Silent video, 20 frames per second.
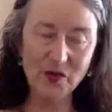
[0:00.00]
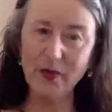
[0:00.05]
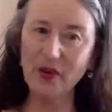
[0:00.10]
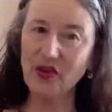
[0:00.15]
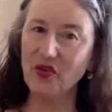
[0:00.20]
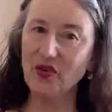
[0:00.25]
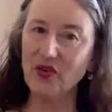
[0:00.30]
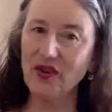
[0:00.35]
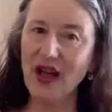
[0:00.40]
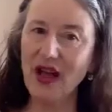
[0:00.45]
but
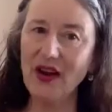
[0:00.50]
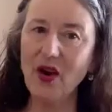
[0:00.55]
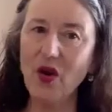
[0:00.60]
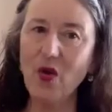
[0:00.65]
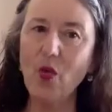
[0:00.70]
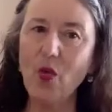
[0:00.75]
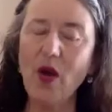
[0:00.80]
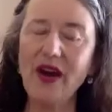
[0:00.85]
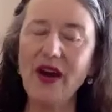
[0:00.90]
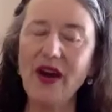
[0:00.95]
you're not
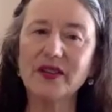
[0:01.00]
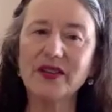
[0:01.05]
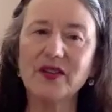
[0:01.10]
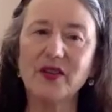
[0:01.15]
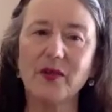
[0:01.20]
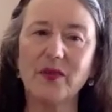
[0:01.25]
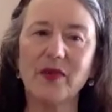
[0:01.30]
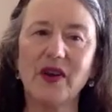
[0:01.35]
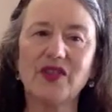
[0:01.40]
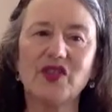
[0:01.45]
aware so
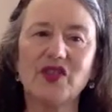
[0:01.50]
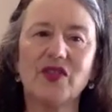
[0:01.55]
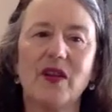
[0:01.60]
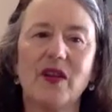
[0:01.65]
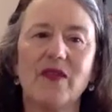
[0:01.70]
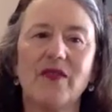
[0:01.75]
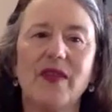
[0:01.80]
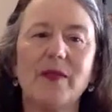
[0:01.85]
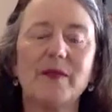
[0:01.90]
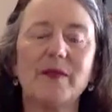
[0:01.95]
much
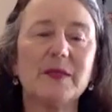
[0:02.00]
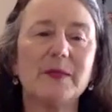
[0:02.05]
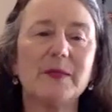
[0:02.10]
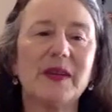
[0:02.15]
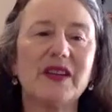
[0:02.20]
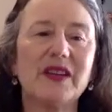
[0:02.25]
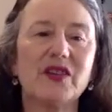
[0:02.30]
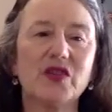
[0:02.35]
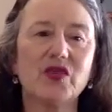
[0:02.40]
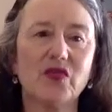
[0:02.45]
of them as being
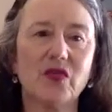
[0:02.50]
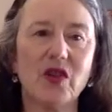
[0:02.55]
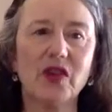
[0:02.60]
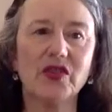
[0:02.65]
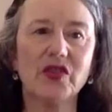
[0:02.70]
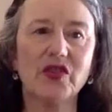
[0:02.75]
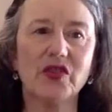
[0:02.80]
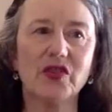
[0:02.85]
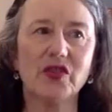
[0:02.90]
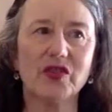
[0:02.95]

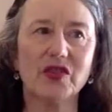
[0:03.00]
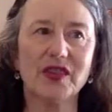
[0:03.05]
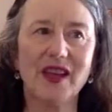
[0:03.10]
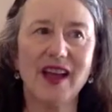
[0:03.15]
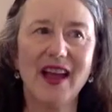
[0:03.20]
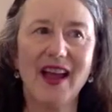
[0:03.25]
structures